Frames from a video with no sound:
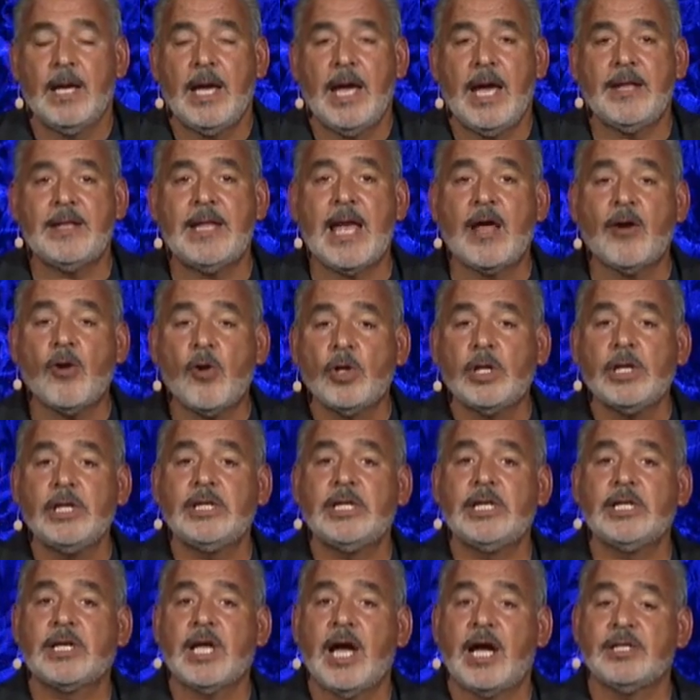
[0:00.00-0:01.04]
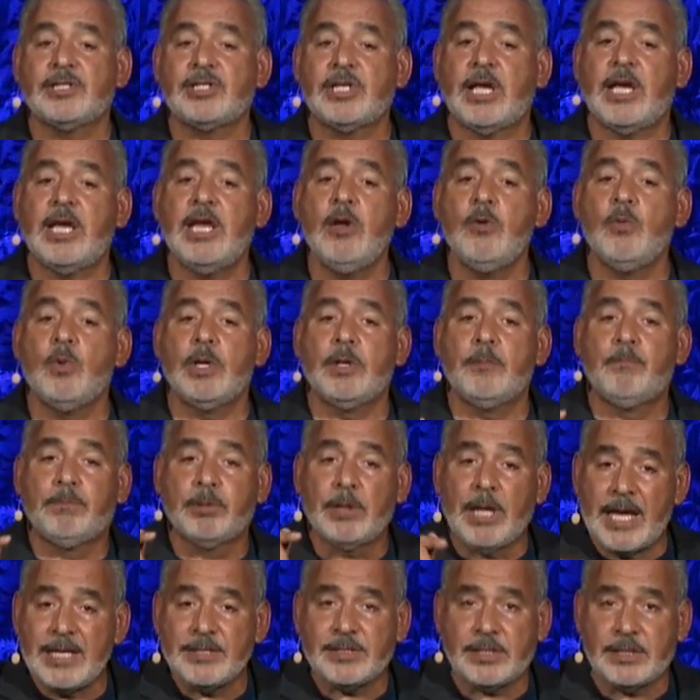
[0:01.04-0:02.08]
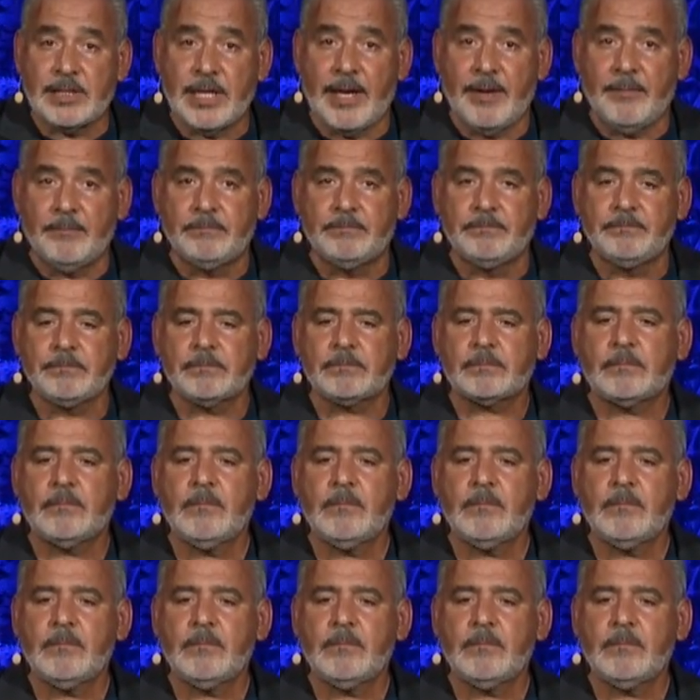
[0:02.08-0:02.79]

And not only did God say he would bless them,